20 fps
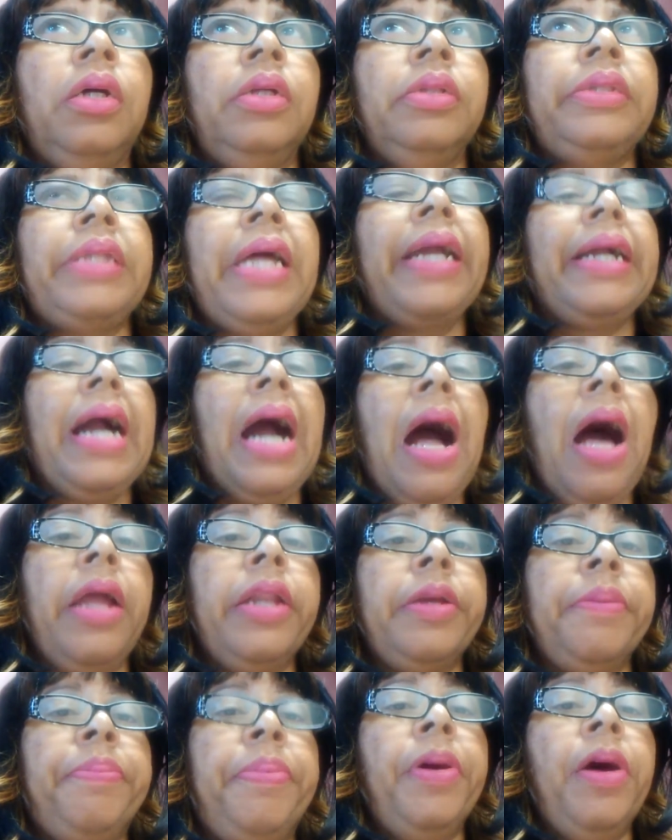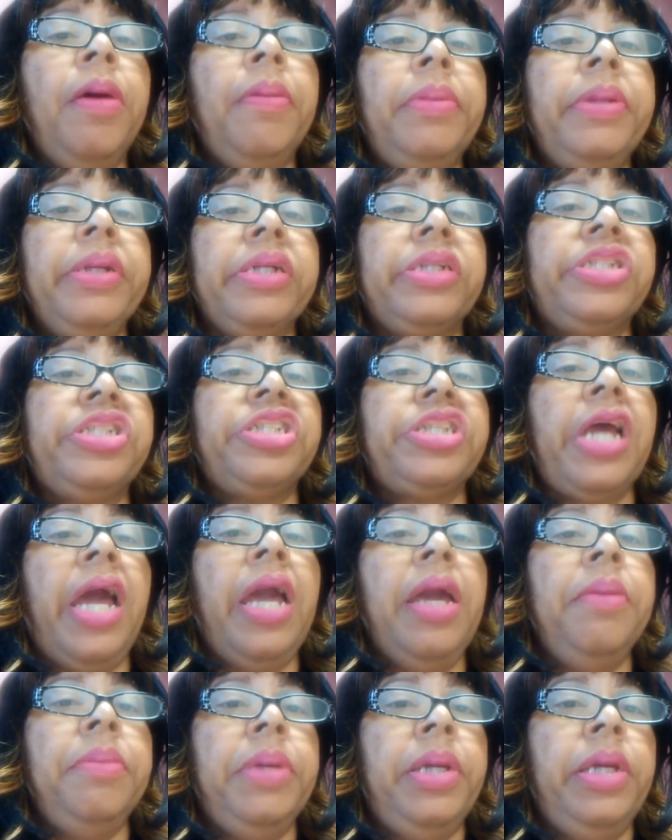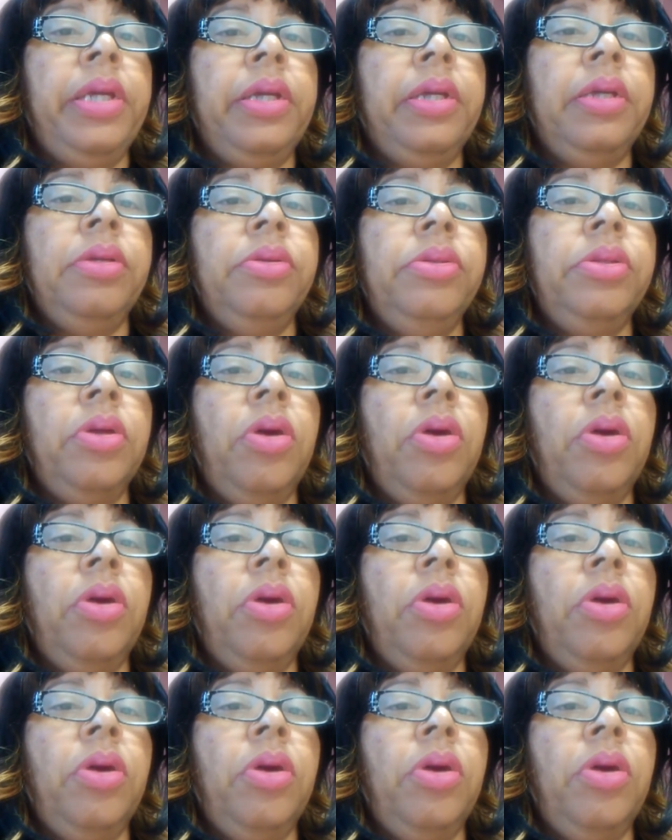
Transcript: they call it public shaming,